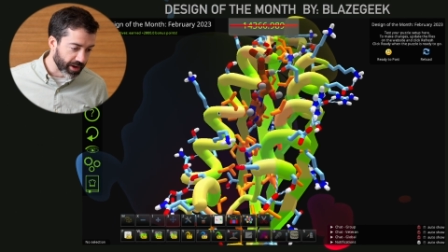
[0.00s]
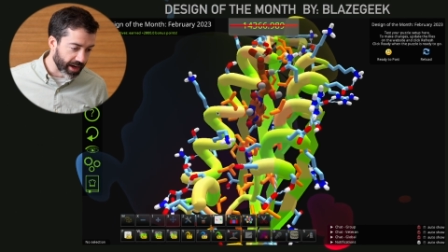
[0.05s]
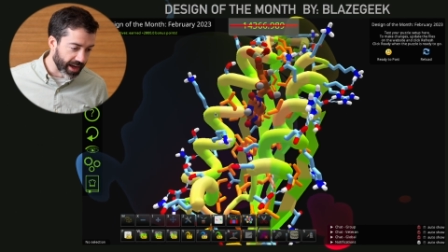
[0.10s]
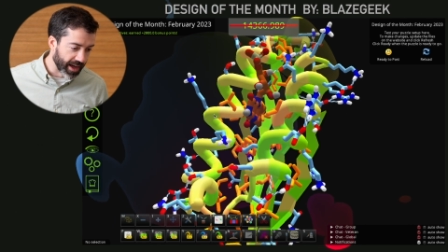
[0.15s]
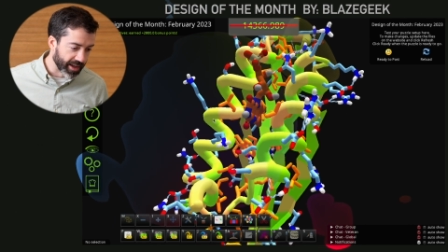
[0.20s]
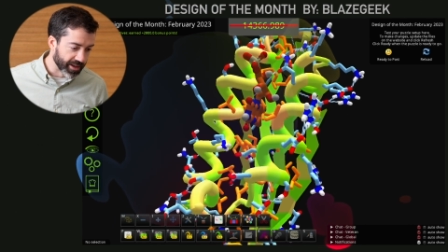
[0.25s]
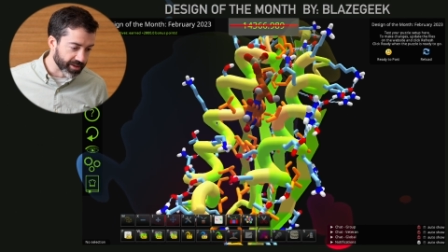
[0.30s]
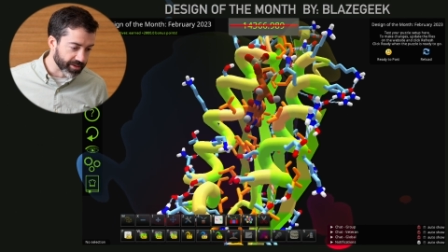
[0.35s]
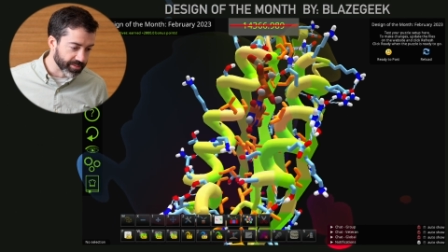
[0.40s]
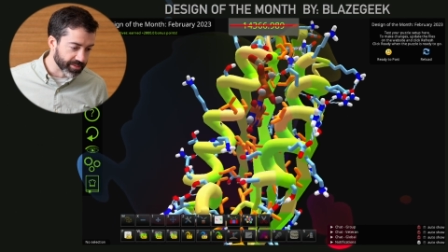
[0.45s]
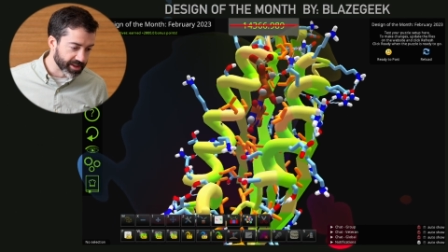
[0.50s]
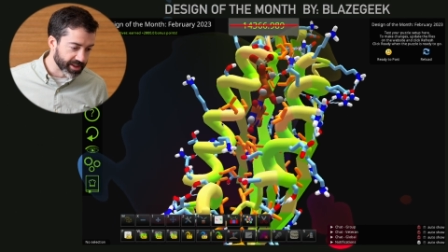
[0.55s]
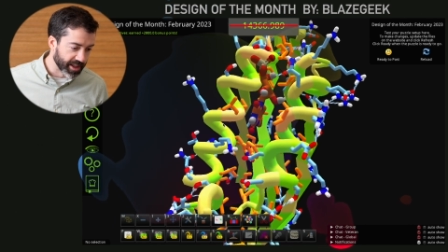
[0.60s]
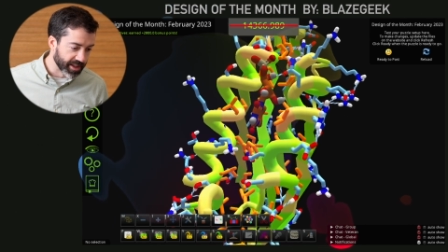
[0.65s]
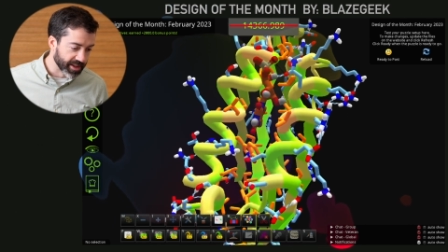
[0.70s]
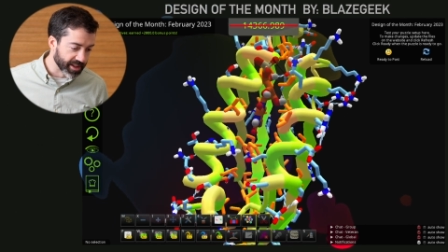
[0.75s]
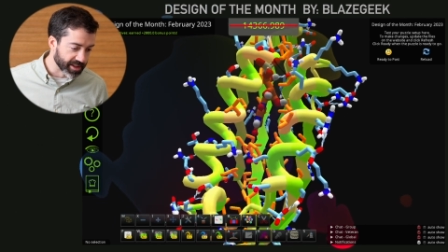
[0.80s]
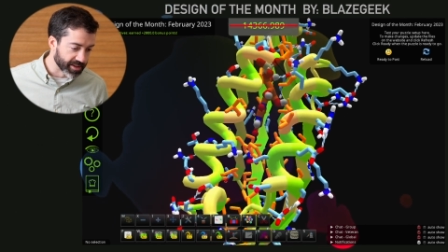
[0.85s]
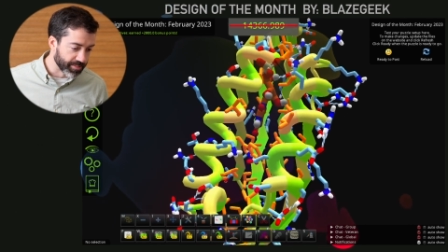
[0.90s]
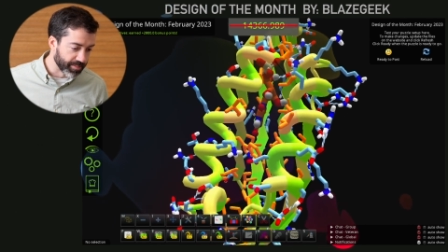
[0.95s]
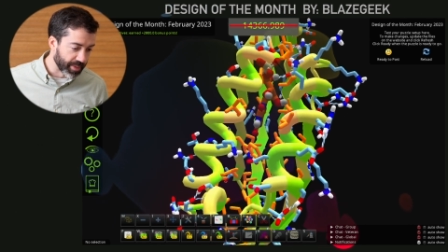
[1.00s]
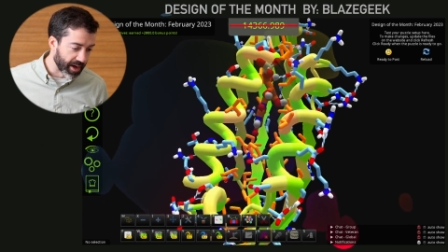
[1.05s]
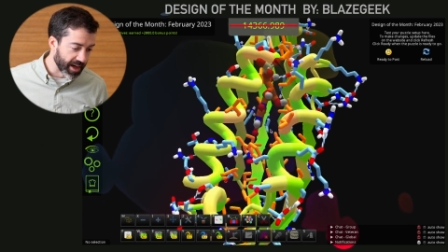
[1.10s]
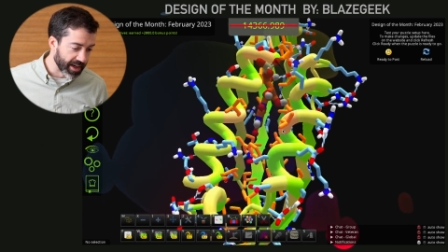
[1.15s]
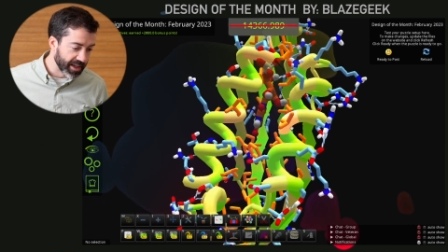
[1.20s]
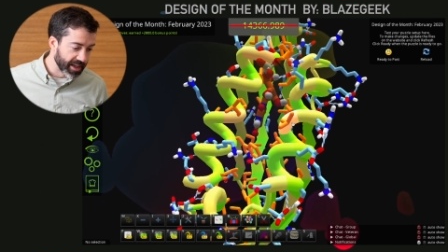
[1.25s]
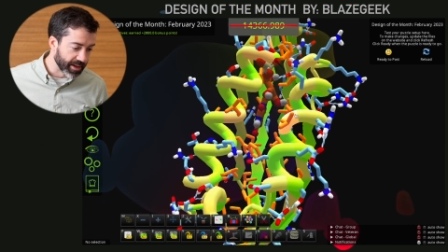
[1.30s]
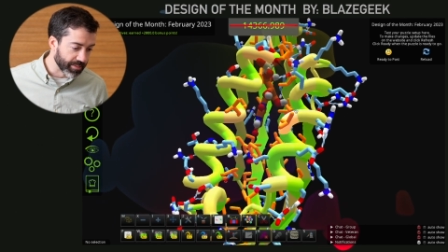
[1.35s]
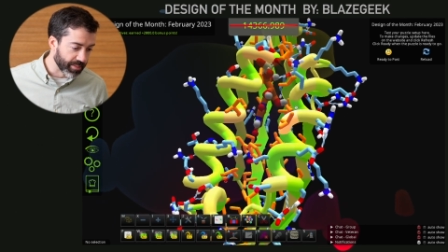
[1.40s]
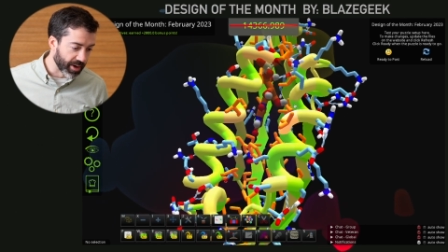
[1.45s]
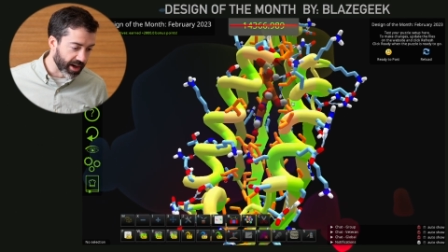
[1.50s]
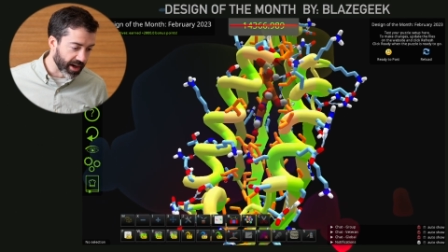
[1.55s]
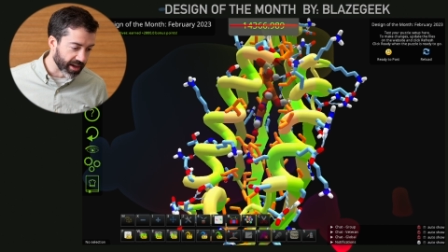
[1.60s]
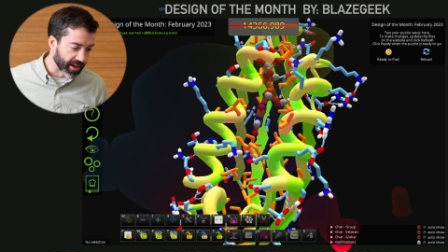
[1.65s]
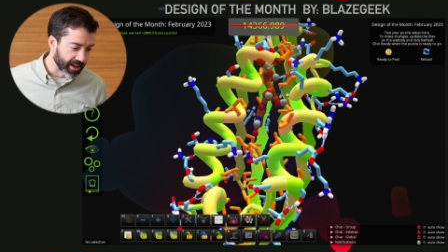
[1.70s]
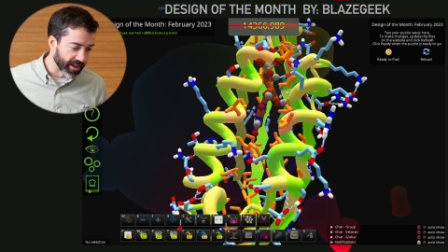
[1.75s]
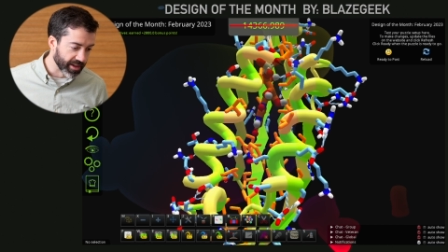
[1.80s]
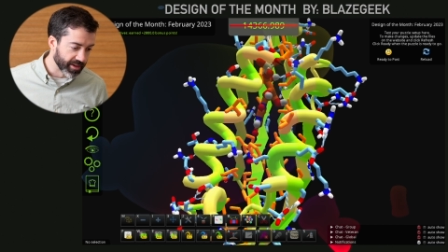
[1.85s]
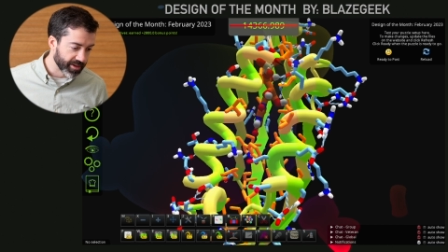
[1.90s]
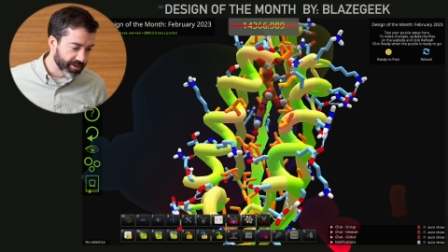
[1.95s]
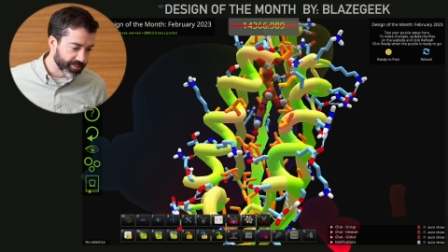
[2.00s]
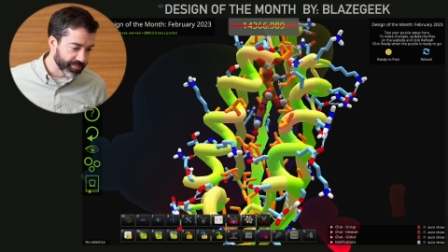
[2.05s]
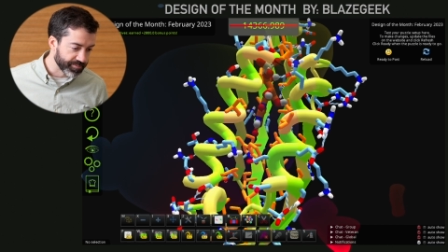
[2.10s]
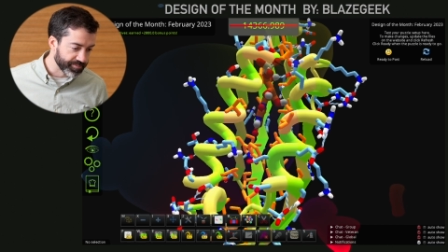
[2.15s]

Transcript: atoms in this binding pocket,